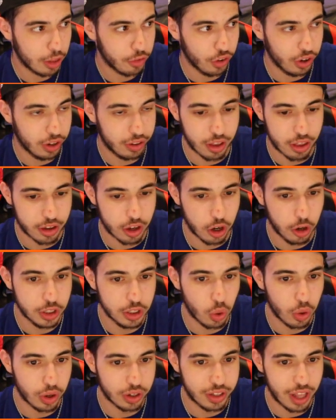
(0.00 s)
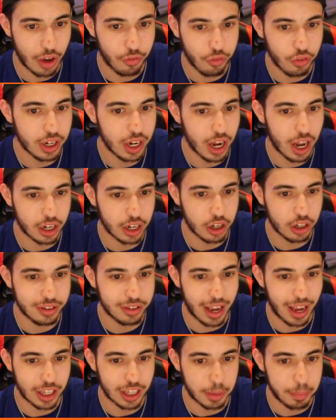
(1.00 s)
Francisco Lindor, definitely not a good
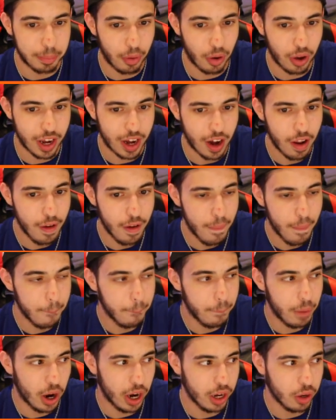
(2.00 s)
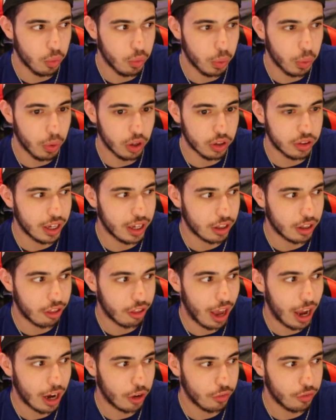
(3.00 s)
day at the plate, but we will take the
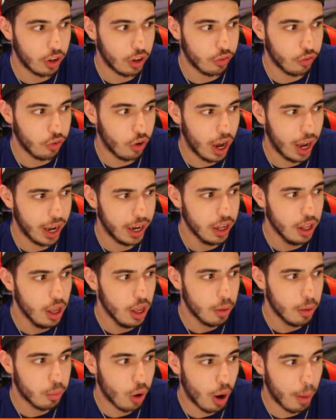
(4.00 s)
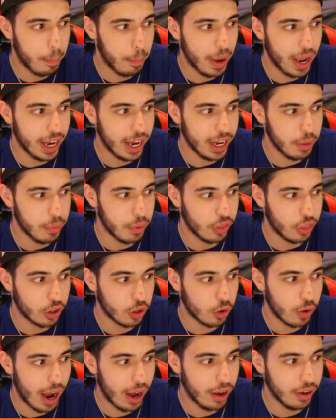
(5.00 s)
sacrifice fly. Brett Beatty with a
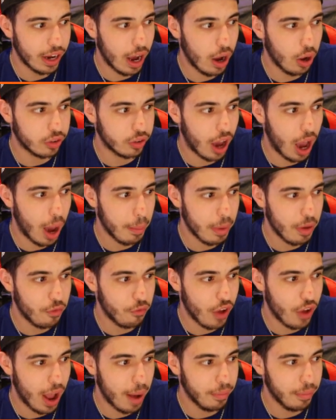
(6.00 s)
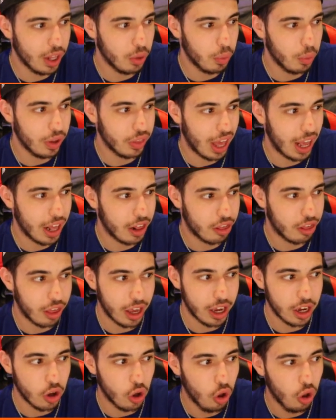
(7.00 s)
ground out. Tommy Pham then with a
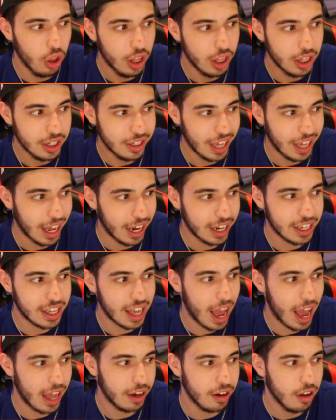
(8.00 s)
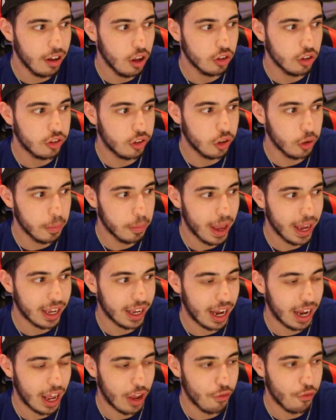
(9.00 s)
single yet again to make
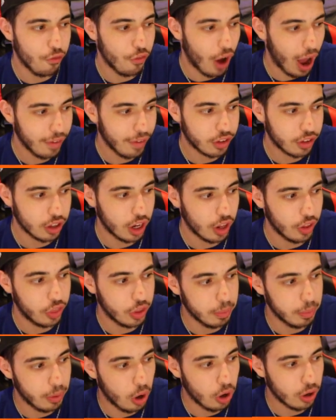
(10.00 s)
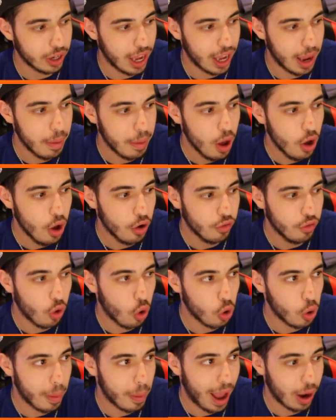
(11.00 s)
it a 5-0 ball game.
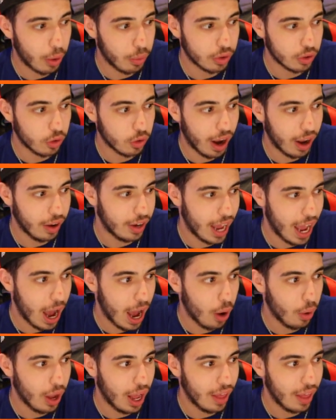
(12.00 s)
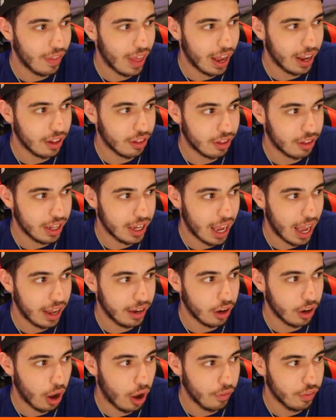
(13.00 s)
Vogelback would ground out, and that is the
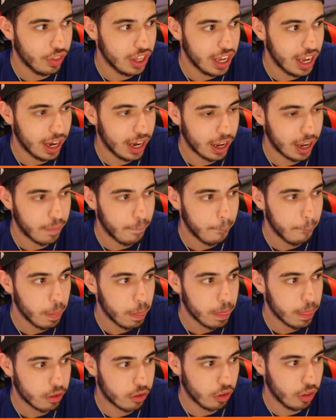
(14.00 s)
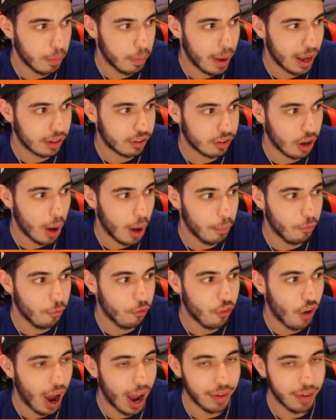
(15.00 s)
end of the inning. So the Mets up
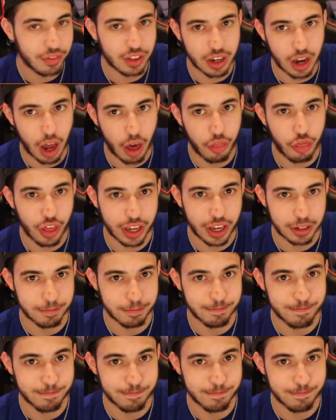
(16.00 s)
5-0.